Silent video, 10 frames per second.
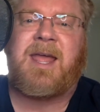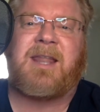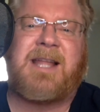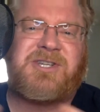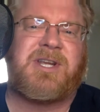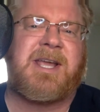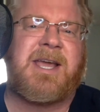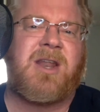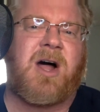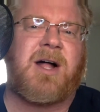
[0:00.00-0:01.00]
and let you
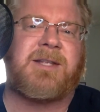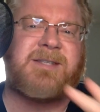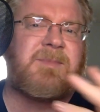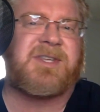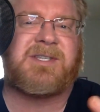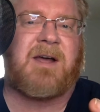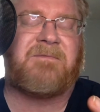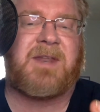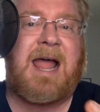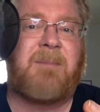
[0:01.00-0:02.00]
in on some of the
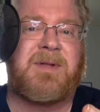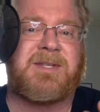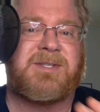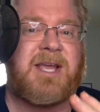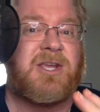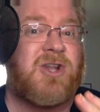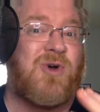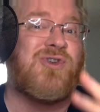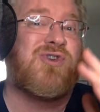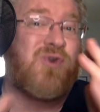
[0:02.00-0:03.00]
stuff that happens that you
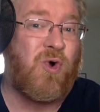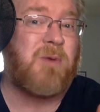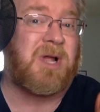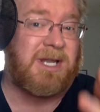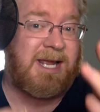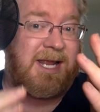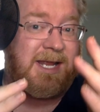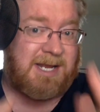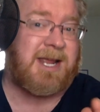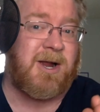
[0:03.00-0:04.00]
don't
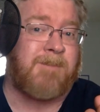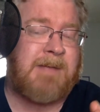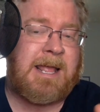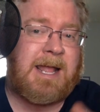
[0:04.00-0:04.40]
normally hear.